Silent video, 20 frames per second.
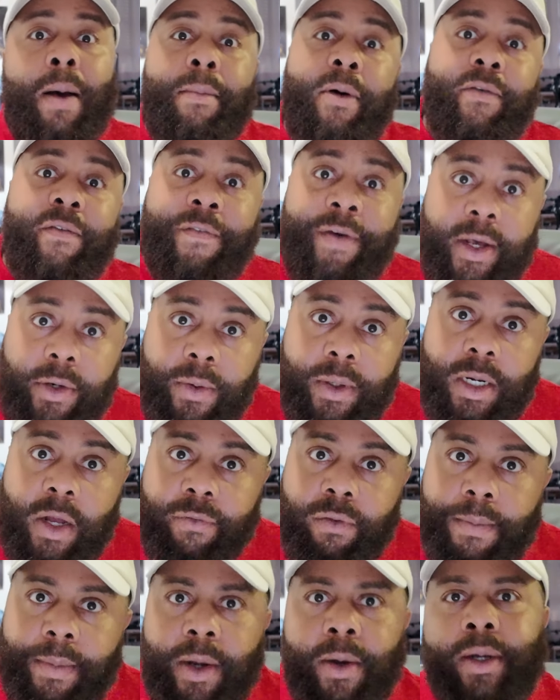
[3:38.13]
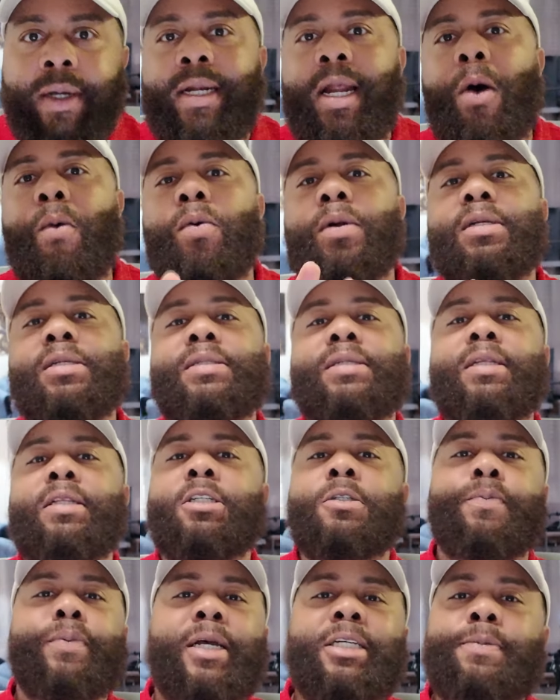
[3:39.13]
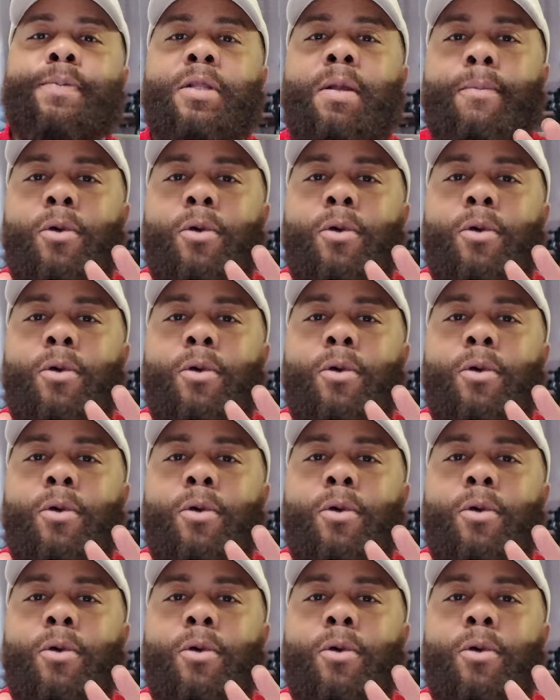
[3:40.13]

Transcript: I'm a veteran of America, and I want to see this place be